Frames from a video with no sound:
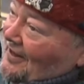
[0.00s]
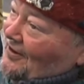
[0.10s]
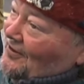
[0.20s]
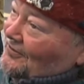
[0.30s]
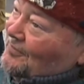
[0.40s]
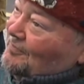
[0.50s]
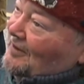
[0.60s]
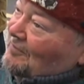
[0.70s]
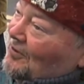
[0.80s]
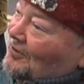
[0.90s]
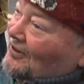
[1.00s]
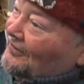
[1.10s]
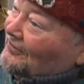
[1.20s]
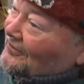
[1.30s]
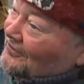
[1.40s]
going to build more
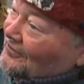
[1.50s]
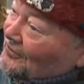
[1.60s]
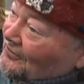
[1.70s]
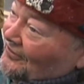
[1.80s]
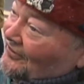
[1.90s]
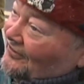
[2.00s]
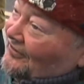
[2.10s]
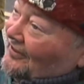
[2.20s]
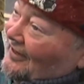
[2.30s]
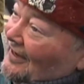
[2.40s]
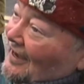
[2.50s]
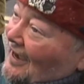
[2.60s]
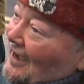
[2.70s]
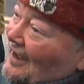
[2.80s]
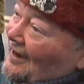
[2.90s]
institutions.
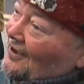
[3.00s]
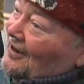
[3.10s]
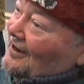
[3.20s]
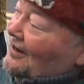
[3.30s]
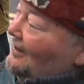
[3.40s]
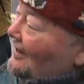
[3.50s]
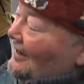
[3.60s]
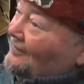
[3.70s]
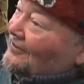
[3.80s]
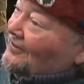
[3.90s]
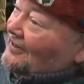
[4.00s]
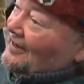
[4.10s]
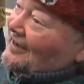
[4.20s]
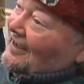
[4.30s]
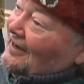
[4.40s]
And all our lives are
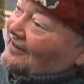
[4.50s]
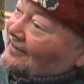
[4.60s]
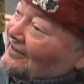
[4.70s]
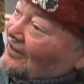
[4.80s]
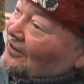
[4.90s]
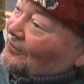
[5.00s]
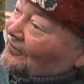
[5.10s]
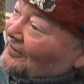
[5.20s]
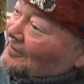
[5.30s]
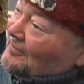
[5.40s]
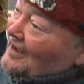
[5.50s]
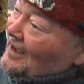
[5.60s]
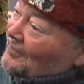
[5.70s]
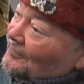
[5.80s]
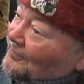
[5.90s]
dedicated to closing them
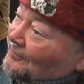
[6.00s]
down.